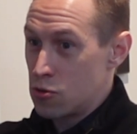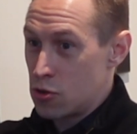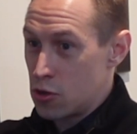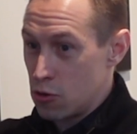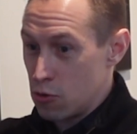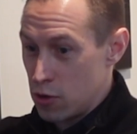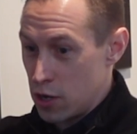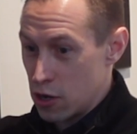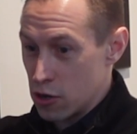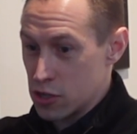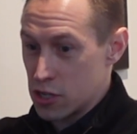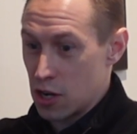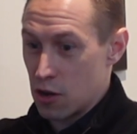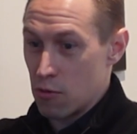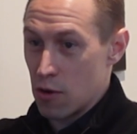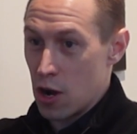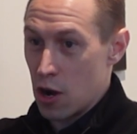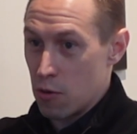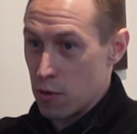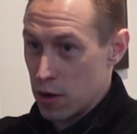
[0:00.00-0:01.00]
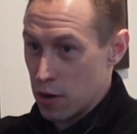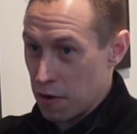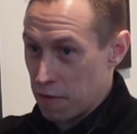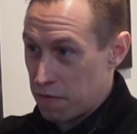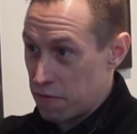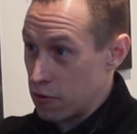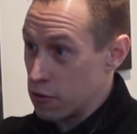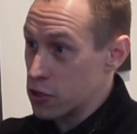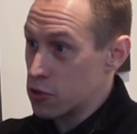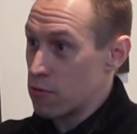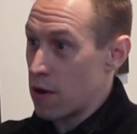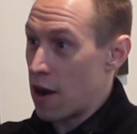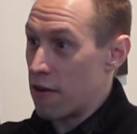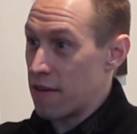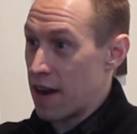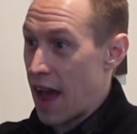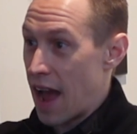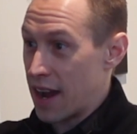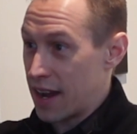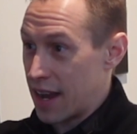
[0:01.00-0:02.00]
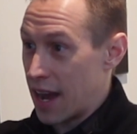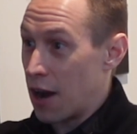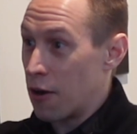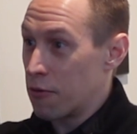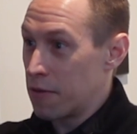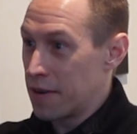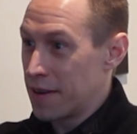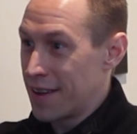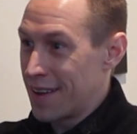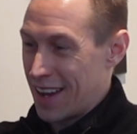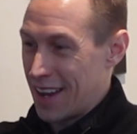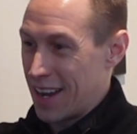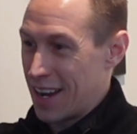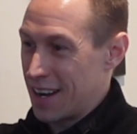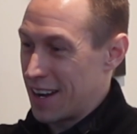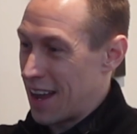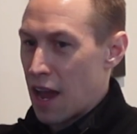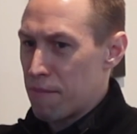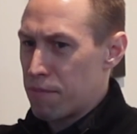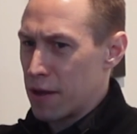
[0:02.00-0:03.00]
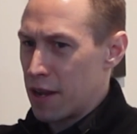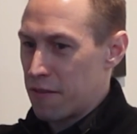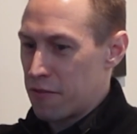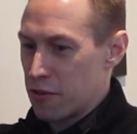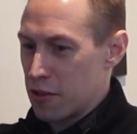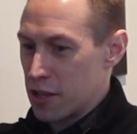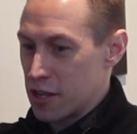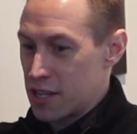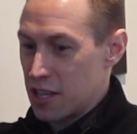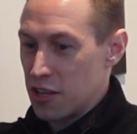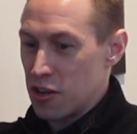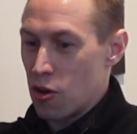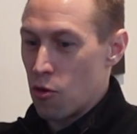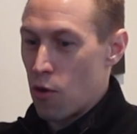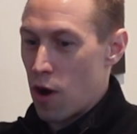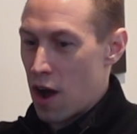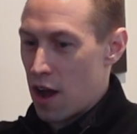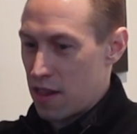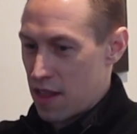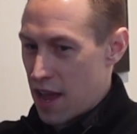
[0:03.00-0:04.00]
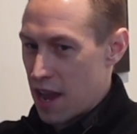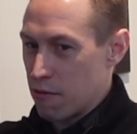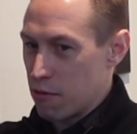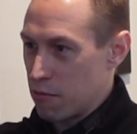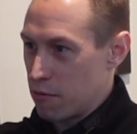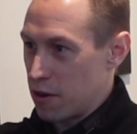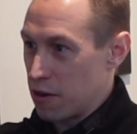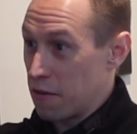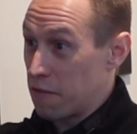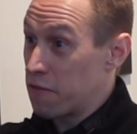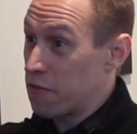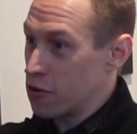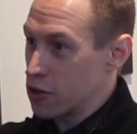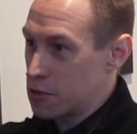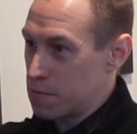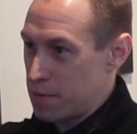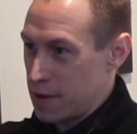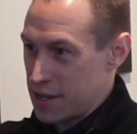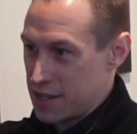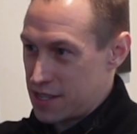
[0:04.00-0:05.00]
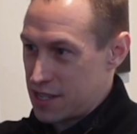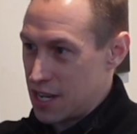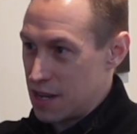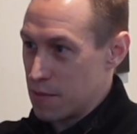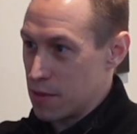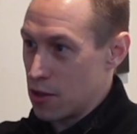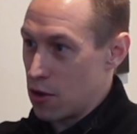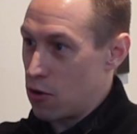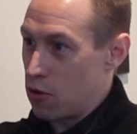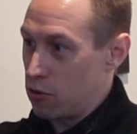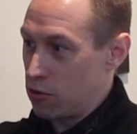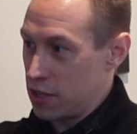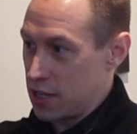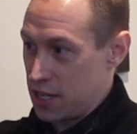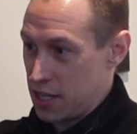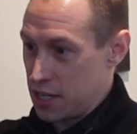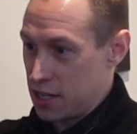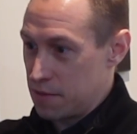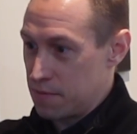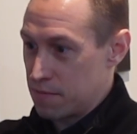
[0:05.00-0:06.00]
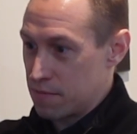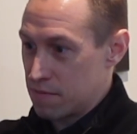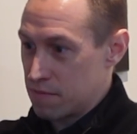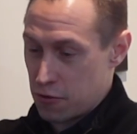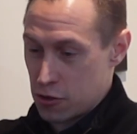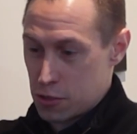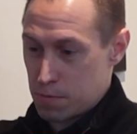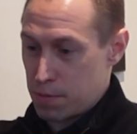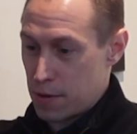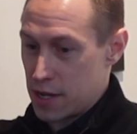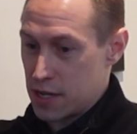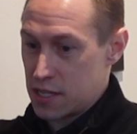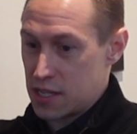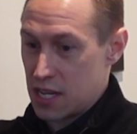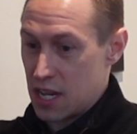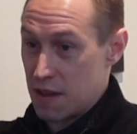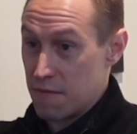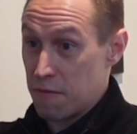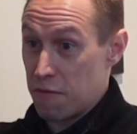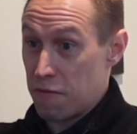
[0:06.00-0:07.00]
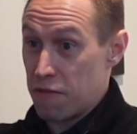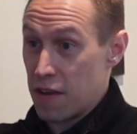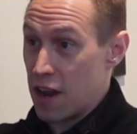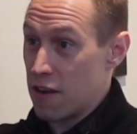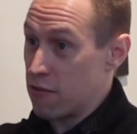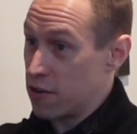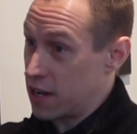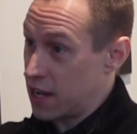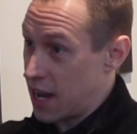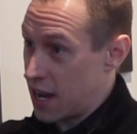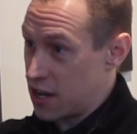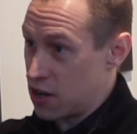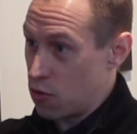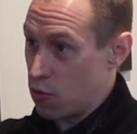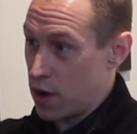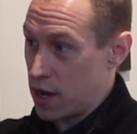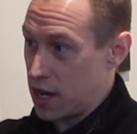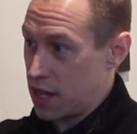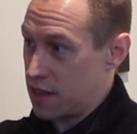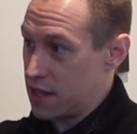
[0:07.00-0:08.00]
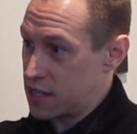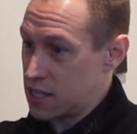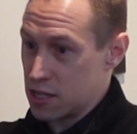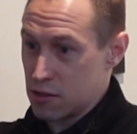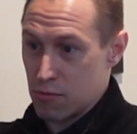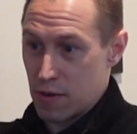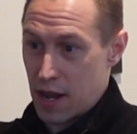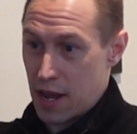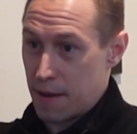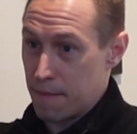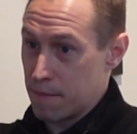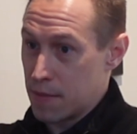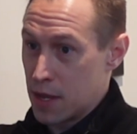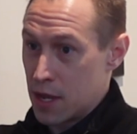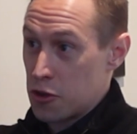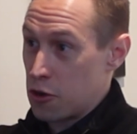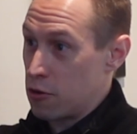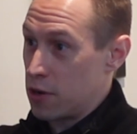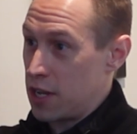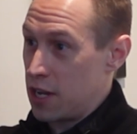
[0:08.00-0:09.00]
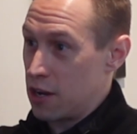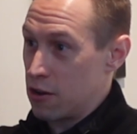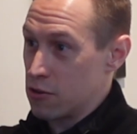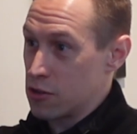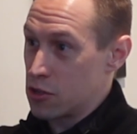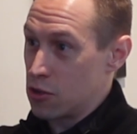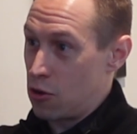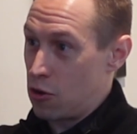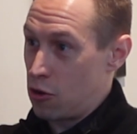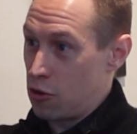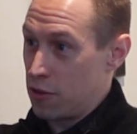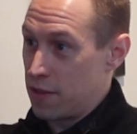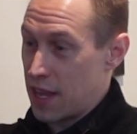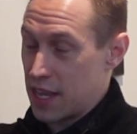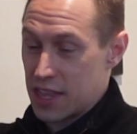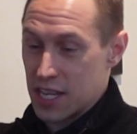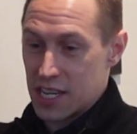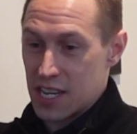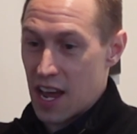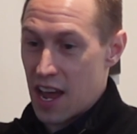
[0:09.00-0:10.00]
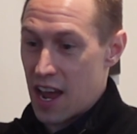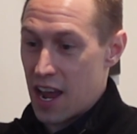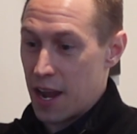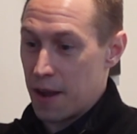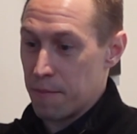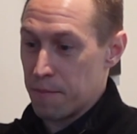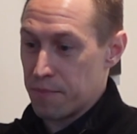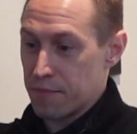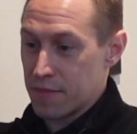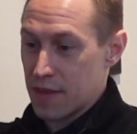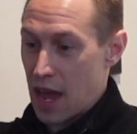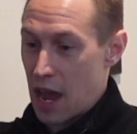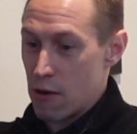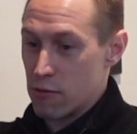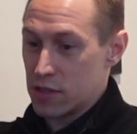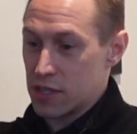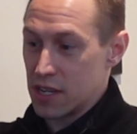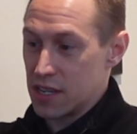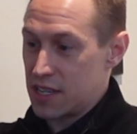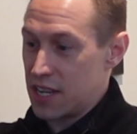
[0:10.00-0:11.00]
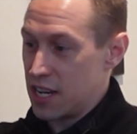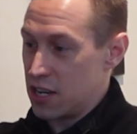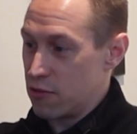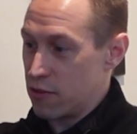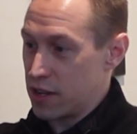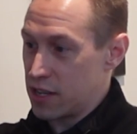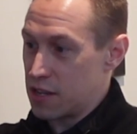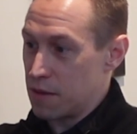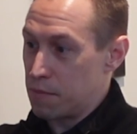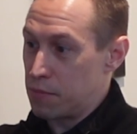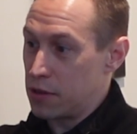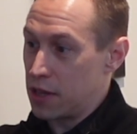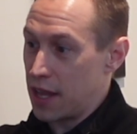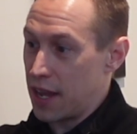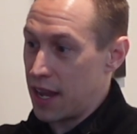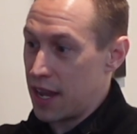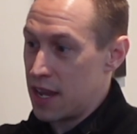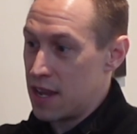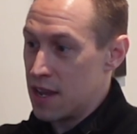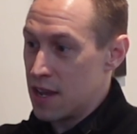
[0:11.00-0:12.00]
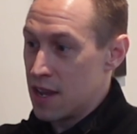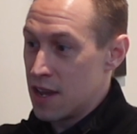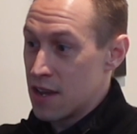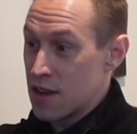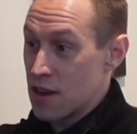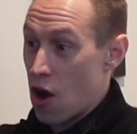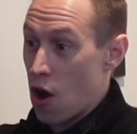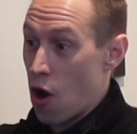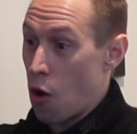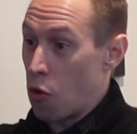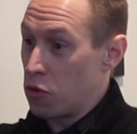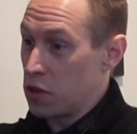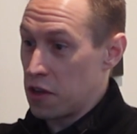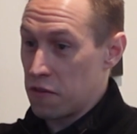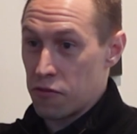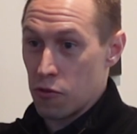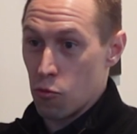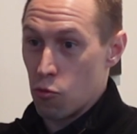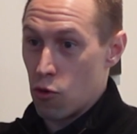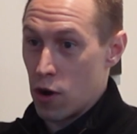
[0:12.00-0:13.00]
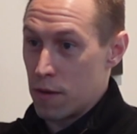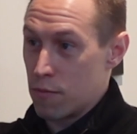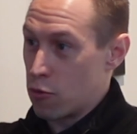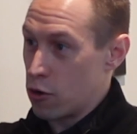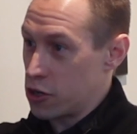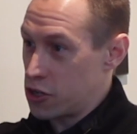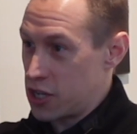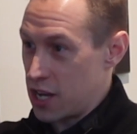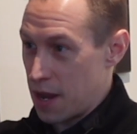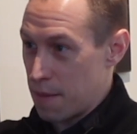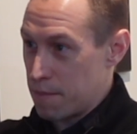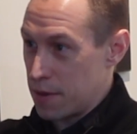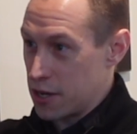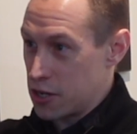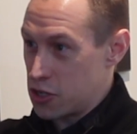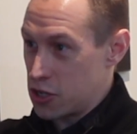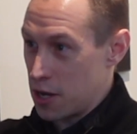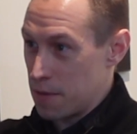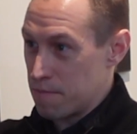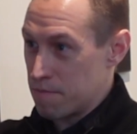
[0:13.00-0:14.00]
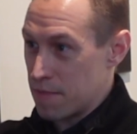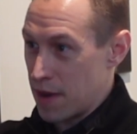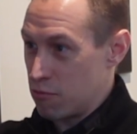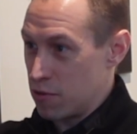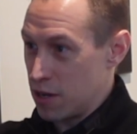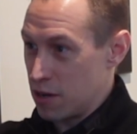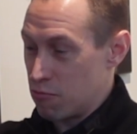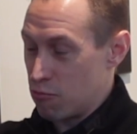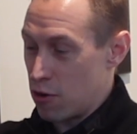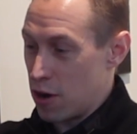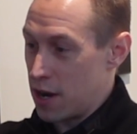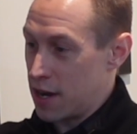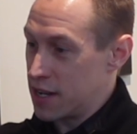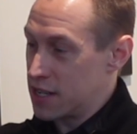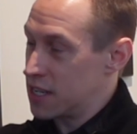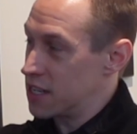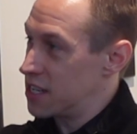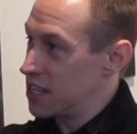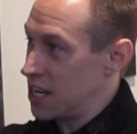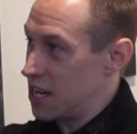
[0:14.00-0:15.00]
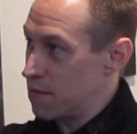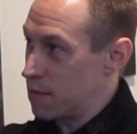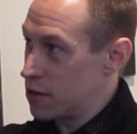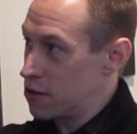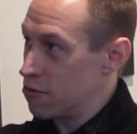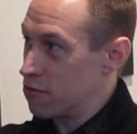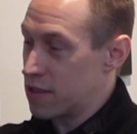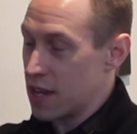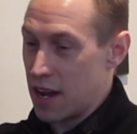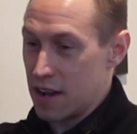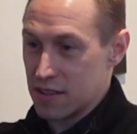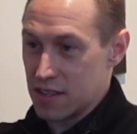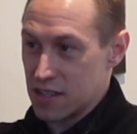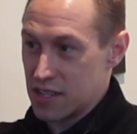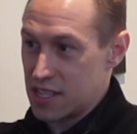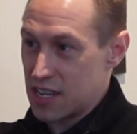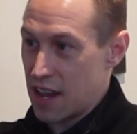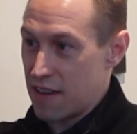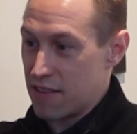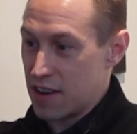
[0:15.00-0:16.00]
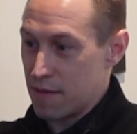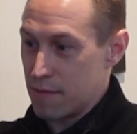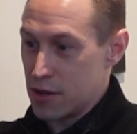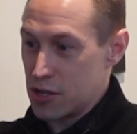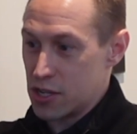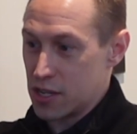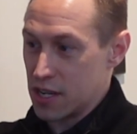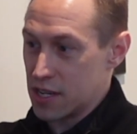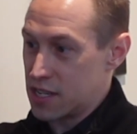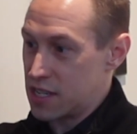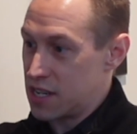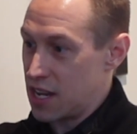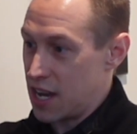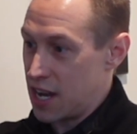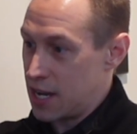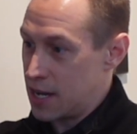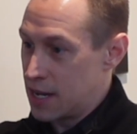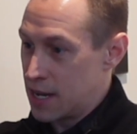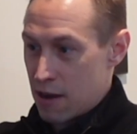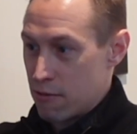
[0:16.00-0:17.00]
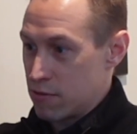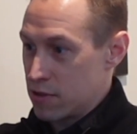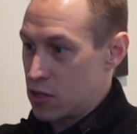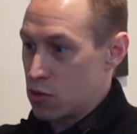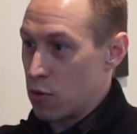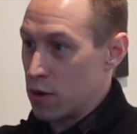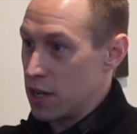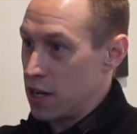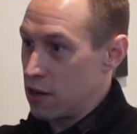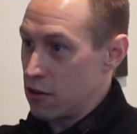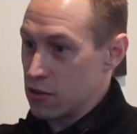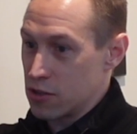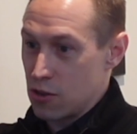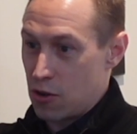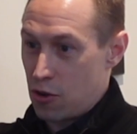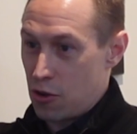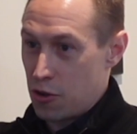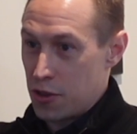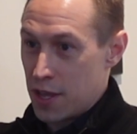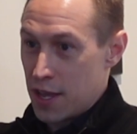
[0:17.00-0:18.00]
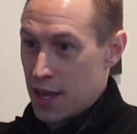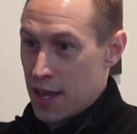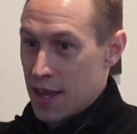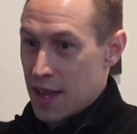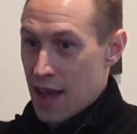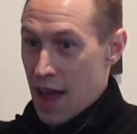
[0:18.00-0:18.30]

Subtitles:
2 years in a row, we were a first-round knockout. And I played for the Toledo Walleye when we were a first-place team in the whole league. First-place team, favored again to win it. This is when I'm 30 years old, and at the time, I was continuing to play only for one more championship. We had won as a team in 2007 at Michigan State. I was 20 years old.